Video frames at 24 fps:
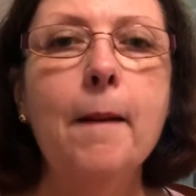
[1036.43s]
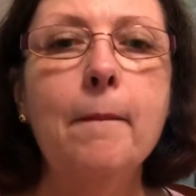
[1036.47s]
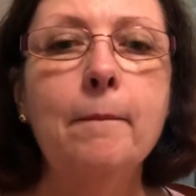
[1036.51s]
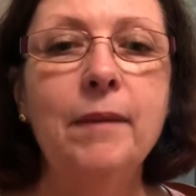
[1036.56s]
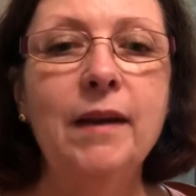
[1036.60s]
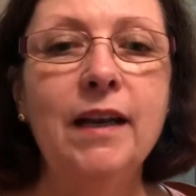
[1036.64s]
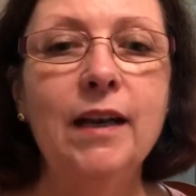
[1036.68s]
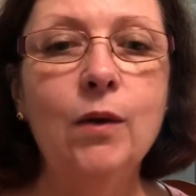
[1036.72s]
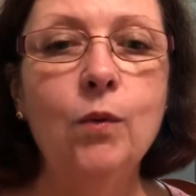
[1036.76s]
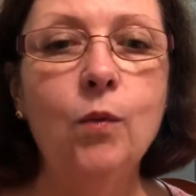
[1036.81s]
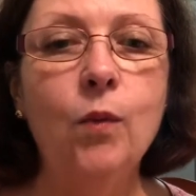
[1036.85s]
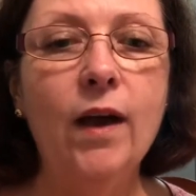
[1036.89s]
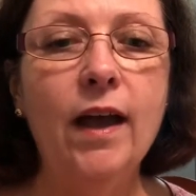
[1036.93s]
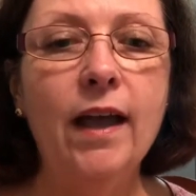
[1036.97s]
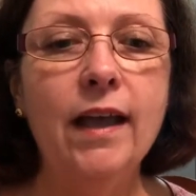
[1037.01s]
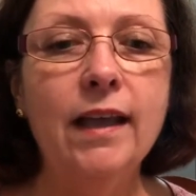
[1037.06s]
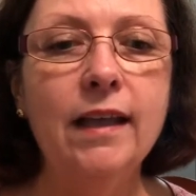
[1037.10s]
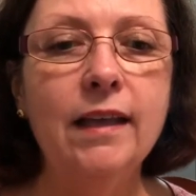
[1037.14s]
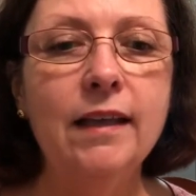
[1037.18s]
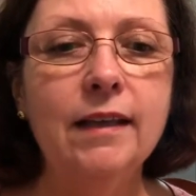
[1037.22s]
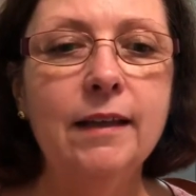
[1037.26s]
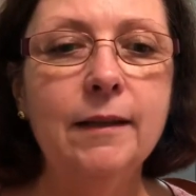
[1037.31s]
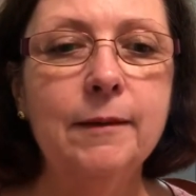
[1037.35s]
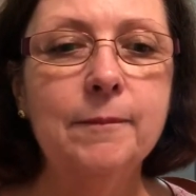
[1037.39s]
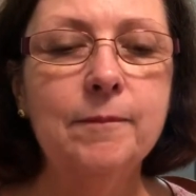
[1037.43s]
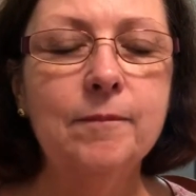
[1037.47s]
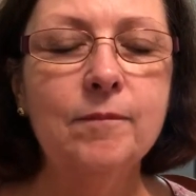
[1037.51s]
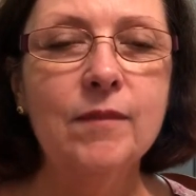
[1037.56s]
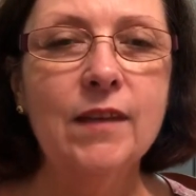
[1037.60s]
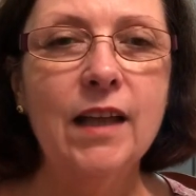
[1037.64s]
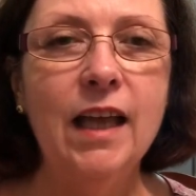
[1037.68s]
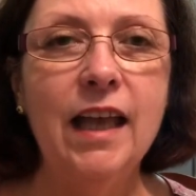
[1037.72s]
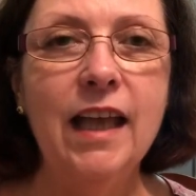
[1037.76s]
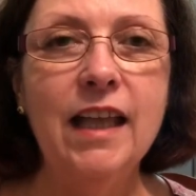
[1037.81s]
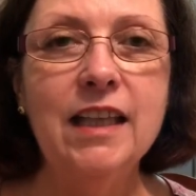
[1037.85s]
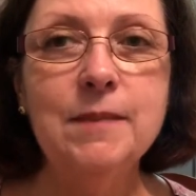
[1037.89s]
But anyway,
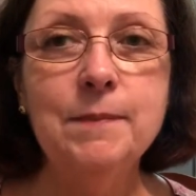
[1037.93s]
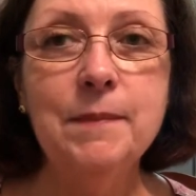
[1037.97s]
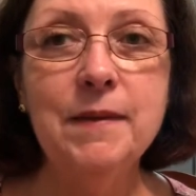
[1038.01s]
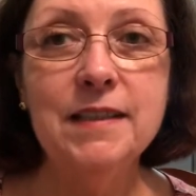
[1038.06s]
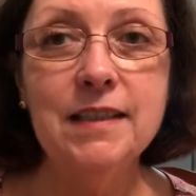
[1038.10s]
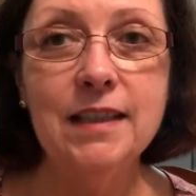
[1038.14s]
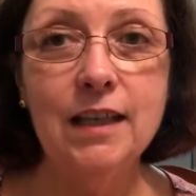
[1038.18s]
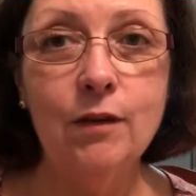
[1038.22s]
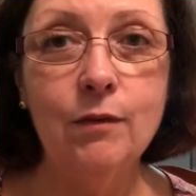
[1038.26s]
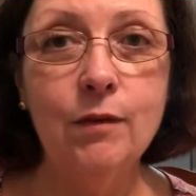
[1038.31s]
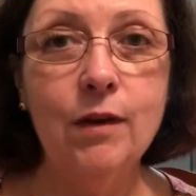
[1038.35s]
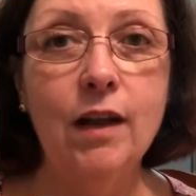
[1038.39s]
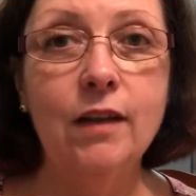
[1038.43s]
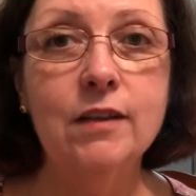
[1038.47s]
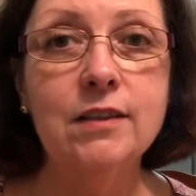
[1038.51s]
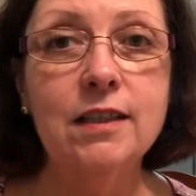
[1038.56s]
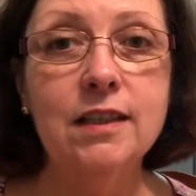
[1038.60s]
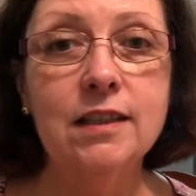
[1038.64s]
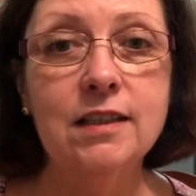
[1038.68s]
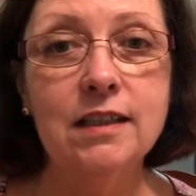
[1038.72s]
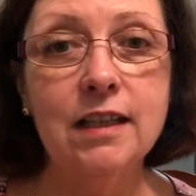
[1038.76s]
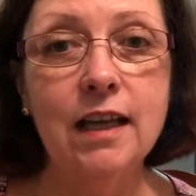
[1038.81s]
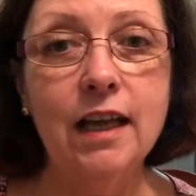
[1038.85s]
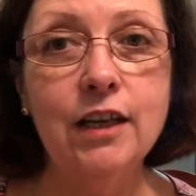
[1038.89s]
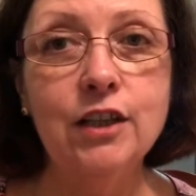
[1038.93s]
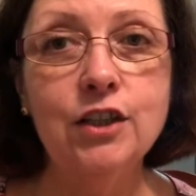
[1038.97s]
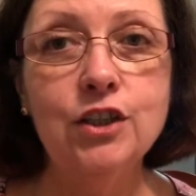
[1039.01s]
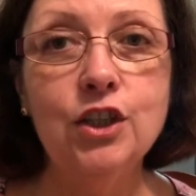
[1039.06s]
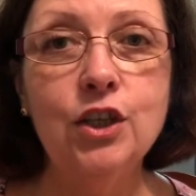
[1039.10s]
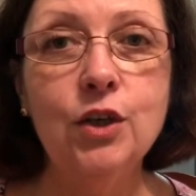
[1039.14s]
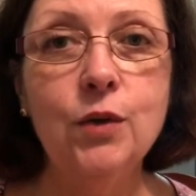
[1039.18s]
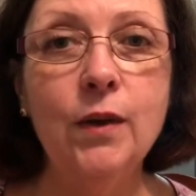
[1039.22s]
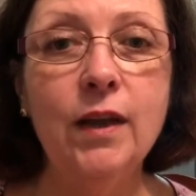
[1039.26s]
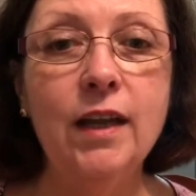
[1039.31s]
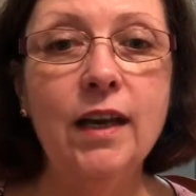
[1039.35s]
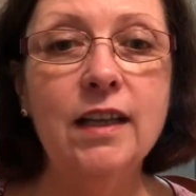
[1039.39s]
it's been sitting around since
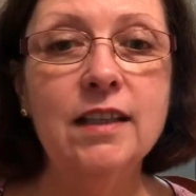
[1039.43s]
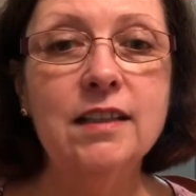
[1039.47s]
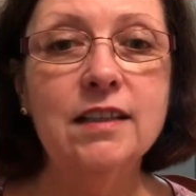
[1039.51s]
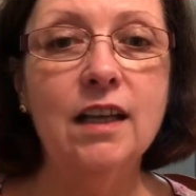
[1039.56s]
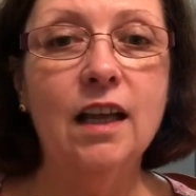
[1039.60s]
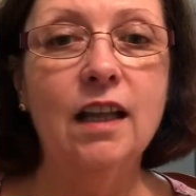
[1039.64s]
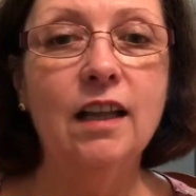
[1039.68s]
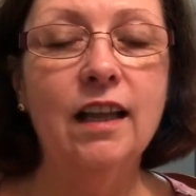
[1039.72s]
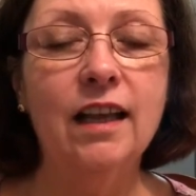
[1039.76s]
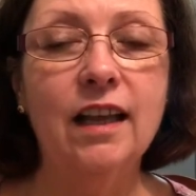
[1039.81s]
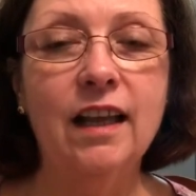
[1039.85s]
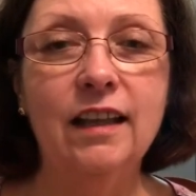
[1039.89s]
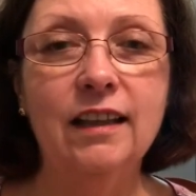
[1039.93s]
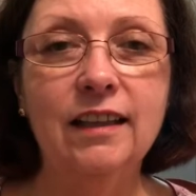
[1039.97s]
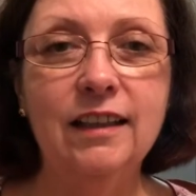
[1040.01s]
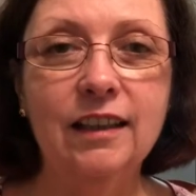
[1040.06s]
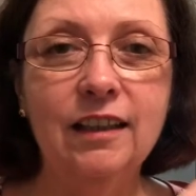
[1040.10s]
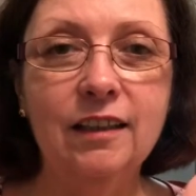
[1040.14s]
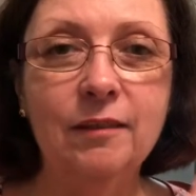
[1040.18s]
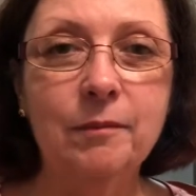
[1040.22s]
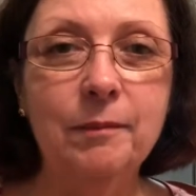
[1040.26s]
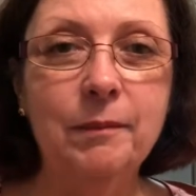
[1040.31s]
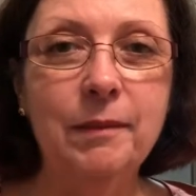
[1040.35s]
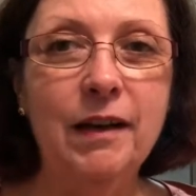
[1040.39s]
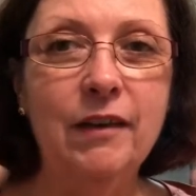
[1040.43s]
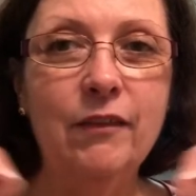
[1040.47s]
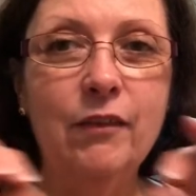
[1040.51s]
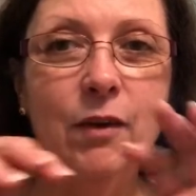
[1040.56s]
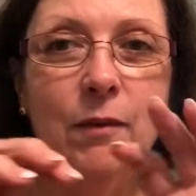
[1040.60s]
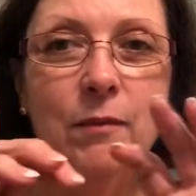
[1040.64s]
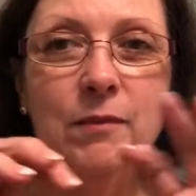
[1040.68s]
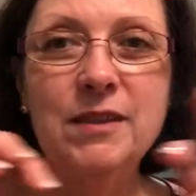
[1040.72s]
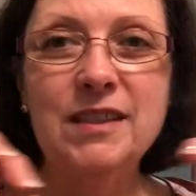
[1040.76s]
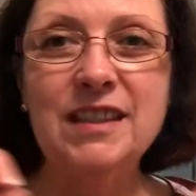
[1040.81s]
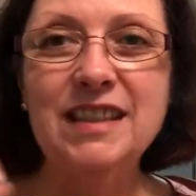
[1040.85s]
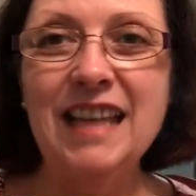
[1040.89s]
92, and it's got like a little bit of
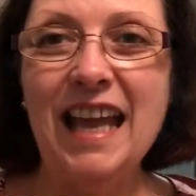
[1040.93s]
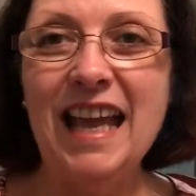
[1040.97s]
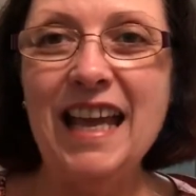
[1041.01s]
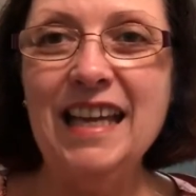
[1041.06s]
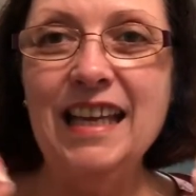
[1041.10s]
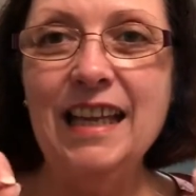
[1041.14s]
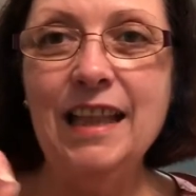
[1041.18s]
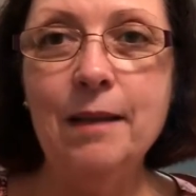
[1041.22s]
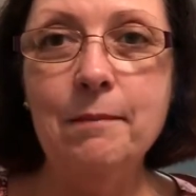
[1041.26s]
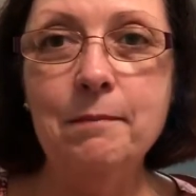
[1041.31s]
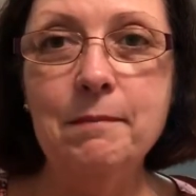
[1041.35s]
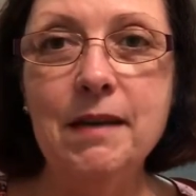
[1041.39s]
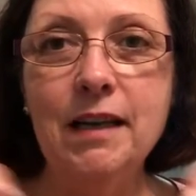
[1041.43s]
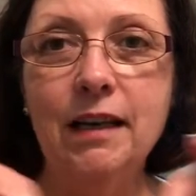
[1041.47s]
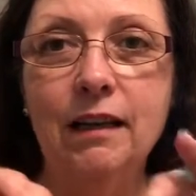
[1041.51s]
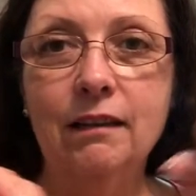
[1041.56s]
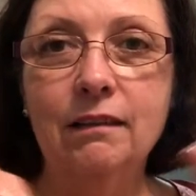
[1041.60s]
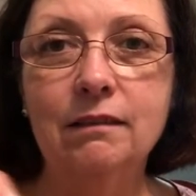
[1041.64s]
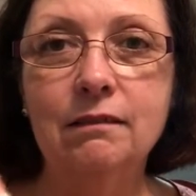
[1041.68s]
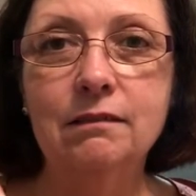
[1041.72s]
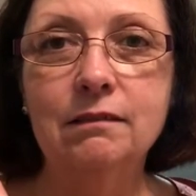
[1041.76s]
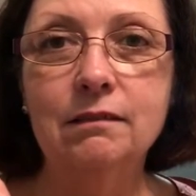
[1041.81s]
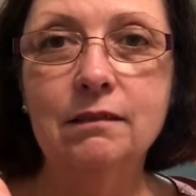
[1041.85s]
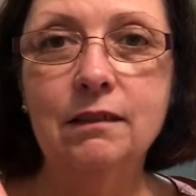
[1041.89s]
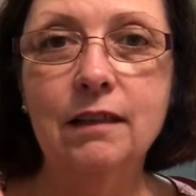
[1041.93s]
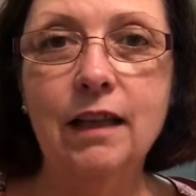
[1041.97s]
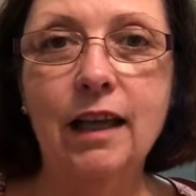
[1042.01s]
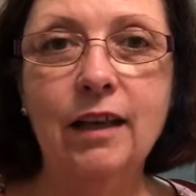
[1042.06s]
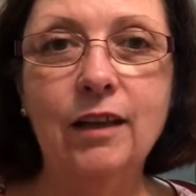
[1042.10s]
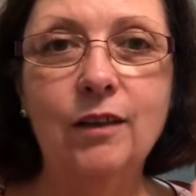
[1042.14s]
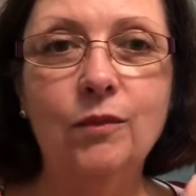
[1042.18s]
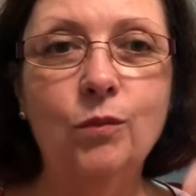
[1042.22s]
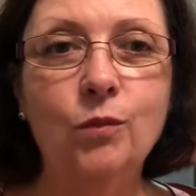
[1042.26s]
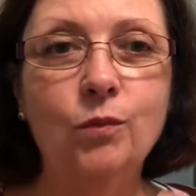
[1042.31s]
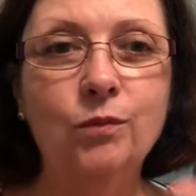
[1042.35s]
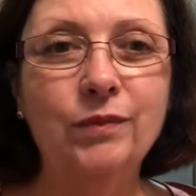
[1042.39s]
a stain in the middle. Like,
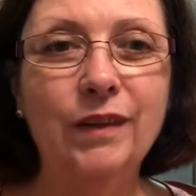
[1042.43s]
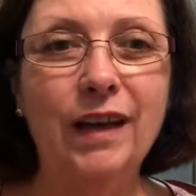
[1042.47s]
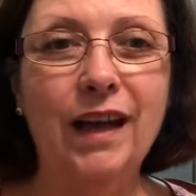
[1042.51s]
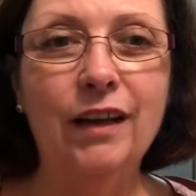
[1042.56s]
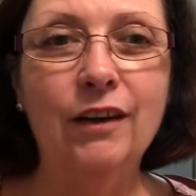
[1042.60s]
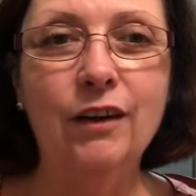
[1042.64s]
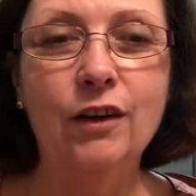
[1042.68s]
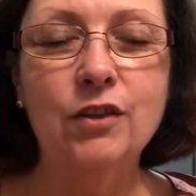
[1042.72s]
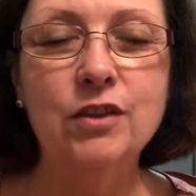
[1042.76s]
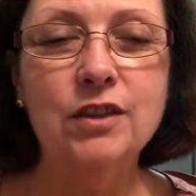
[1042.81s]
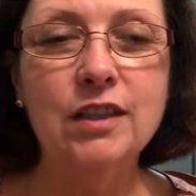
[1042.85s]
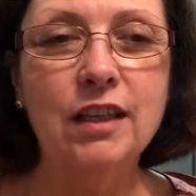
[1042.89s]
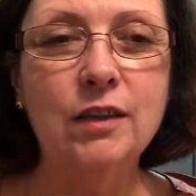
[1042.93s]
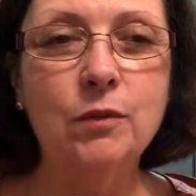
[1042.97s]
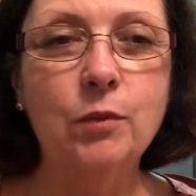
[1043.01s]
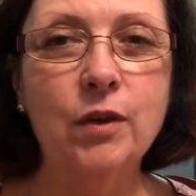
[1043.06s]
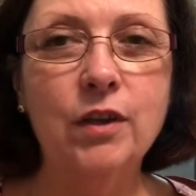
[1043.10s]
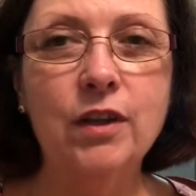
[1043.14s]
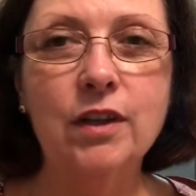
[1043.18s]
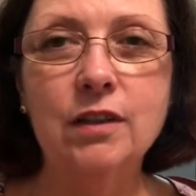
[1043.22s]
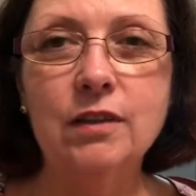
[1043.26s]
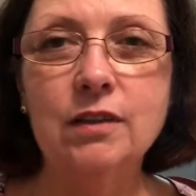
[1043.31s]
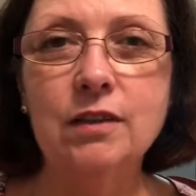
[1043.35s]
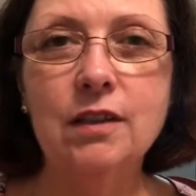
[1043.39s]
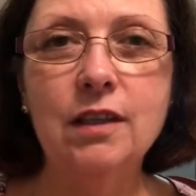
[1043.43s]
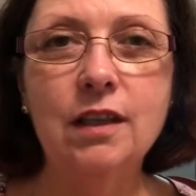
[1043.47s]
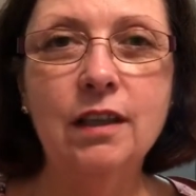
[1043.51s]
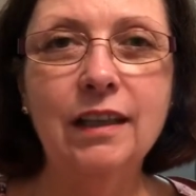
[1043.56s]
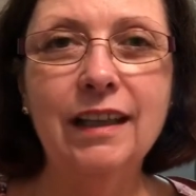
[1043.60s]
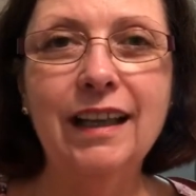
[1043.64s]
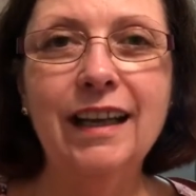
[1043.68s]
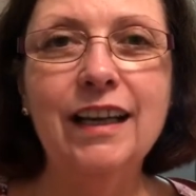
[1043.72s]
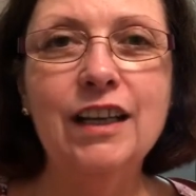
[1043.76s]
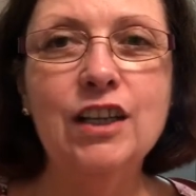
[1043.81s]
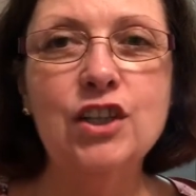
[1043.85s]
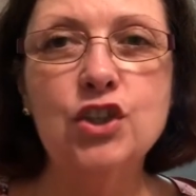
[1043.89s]
I don't know, it's like where the
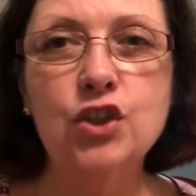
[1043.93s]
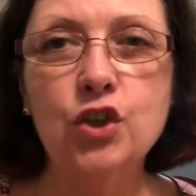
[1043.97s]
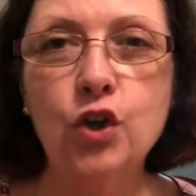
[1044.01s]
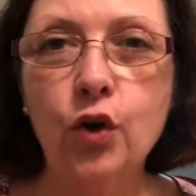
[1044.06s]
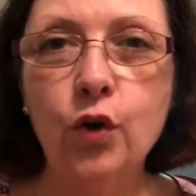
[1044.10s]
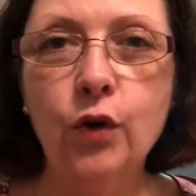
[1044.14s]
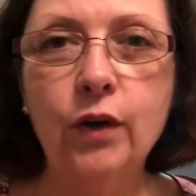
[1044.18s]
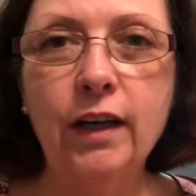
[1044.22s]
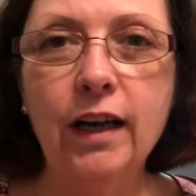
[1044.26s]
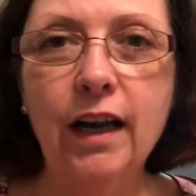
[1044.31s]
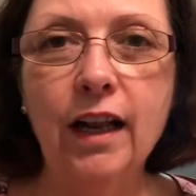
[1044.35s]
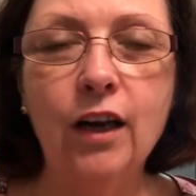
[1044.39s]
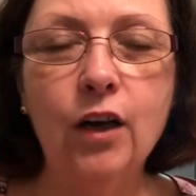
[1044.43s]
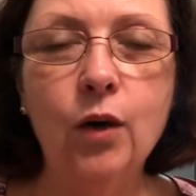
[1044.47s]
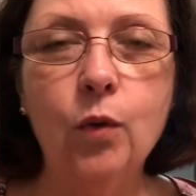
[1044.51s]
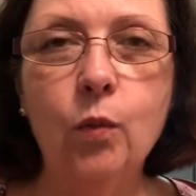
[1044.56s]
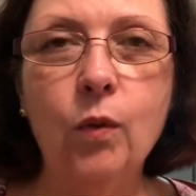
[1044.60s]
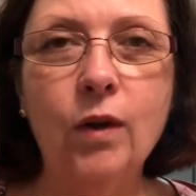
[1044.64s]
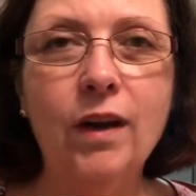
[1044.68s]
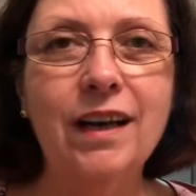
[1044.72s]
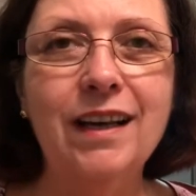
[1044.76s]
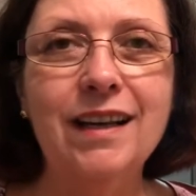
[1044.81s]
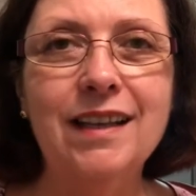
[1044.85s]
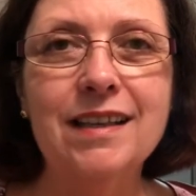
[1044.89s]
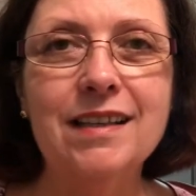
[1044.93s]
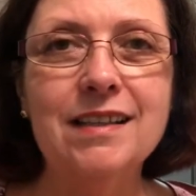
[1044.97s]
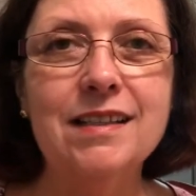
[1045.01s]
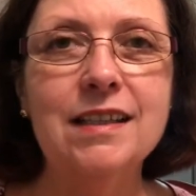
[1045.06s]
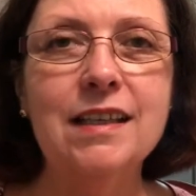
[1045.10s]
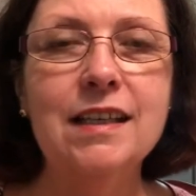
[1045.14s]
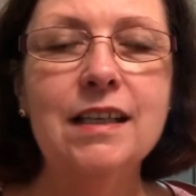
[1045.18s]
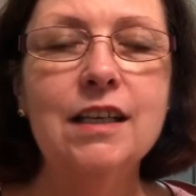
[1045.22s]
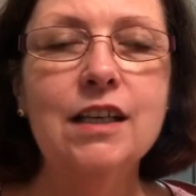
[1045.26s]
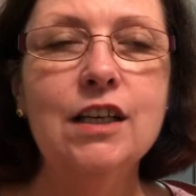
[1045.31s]
linen is turning. I don't know what it is.